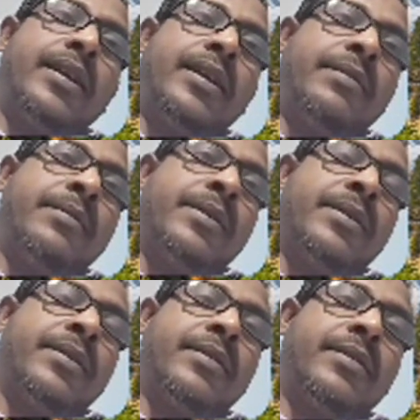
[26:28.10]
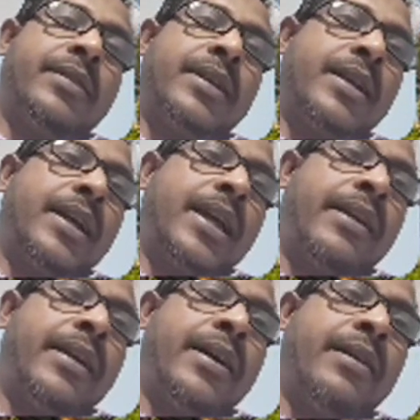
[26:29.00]
in the
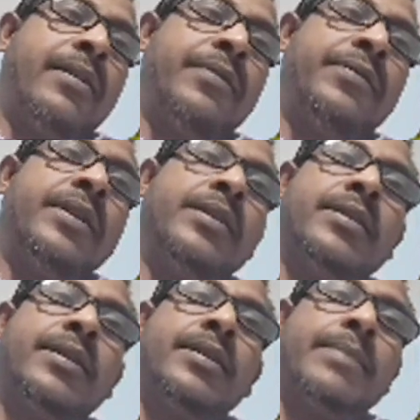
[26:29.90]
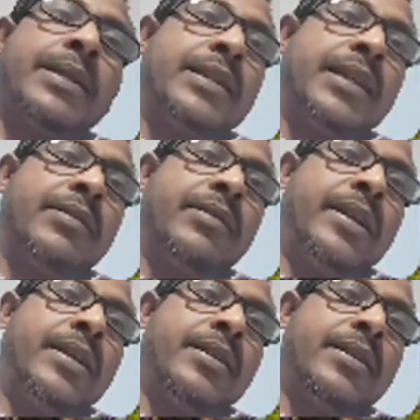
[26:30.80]
area of this Mansalu,
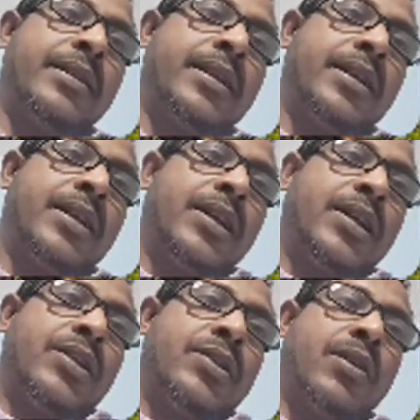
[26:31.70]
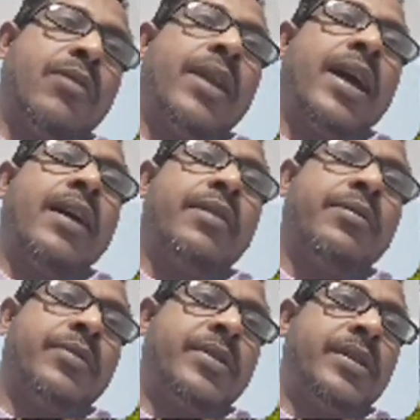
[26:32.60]
is Saula,
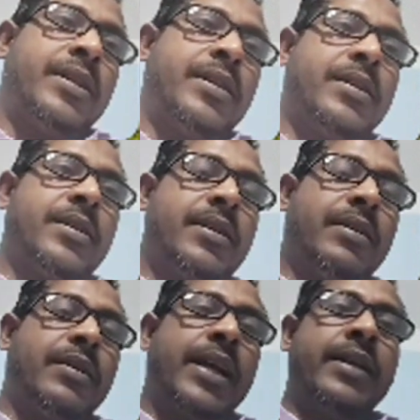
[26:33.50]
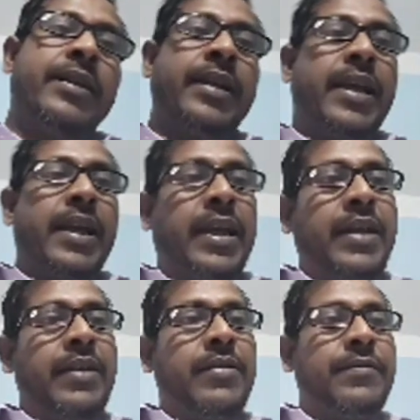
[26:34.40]
which is at the
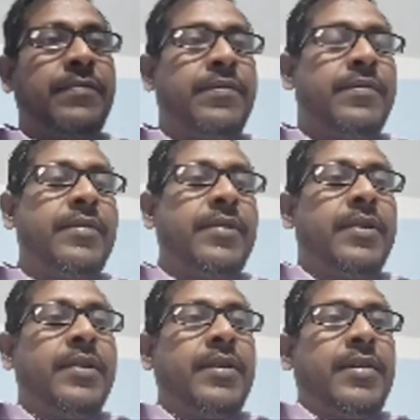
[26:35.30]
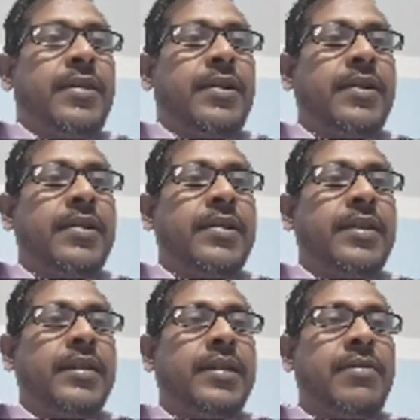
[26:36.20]
height of
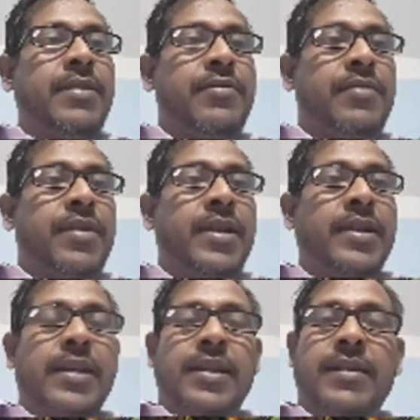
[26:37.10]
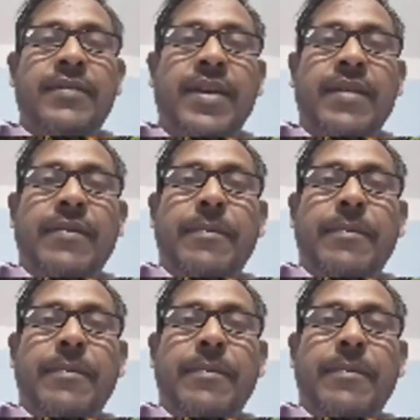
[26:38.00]
6,235.